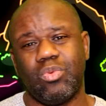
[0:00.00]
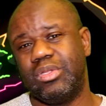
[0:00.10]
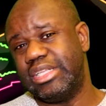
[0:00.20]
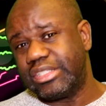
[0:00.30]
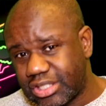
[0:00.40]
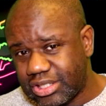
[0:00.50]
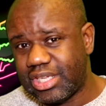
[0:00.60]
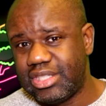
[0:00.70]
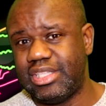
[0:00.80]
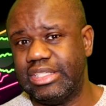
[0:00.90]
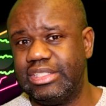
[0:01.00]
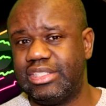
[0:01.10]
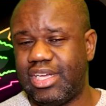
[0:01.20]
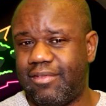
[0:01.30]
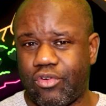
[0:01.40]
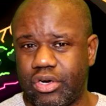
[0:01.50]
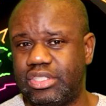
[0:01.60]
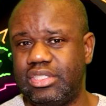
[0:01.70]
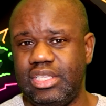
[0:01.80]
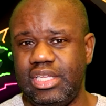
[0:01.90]
Well, this is the this is
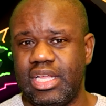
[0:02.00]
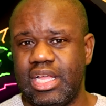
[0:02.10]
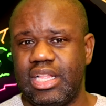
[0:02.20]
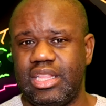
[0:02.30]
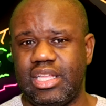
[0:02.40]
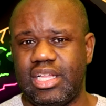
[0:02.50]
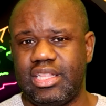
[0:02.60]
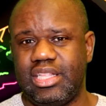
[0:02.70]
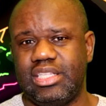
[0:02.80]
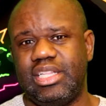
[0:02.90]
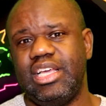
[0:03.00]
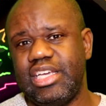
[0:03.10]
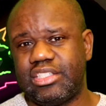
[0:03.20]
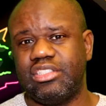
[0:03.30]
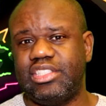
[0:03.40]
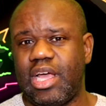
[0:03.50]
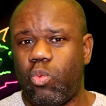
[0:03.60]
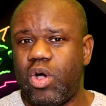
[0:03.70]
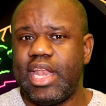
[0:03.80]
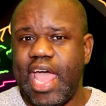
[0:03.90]
unfortunately the, the the issues that
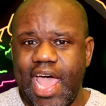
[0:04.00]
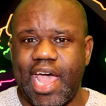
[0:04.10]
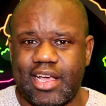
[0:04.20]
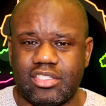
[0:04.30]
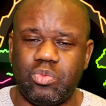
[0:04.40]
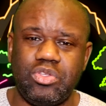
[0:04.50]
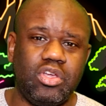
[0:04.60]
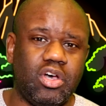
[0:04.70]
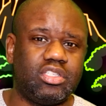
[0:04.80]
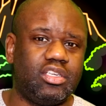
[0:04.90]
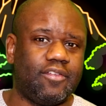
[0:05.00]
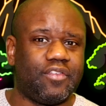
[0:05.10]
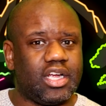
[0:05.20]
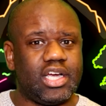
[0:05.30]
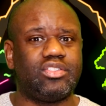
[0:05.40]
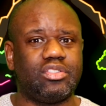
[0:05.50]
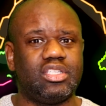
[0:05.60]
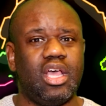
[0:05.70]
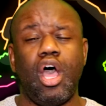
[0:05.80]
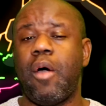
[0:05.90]
one has when you go to different countries
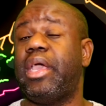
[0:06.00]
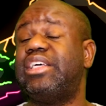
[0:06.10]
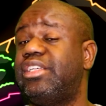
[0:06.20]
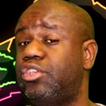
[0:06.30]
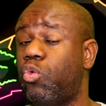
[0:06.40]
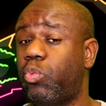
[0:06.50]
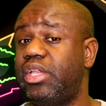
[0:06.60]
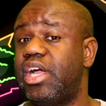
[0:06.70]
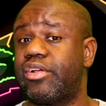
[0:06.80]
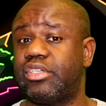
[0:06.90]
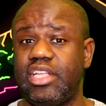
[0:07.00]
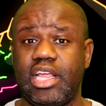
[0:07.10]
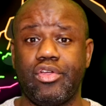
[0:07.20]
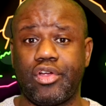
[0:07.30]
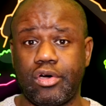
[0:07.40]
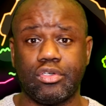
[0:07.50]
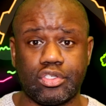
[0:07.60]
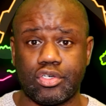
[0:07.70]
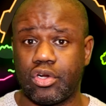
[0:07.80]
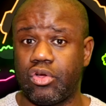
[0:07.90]
because they don't really understand your
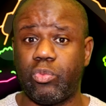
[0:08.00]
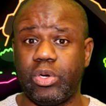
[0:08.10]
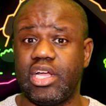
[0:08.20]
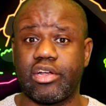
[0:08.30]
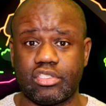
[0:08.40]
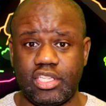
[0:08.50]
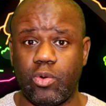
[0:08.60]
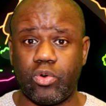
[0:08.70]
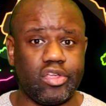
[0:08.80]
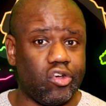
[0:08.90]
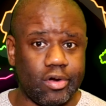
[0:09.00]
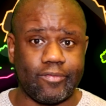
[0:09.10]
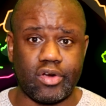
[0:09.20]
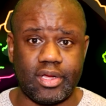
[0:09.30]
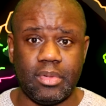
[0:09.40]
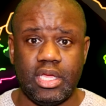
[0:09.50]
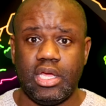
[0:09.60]
culture or don't really understand where you're going from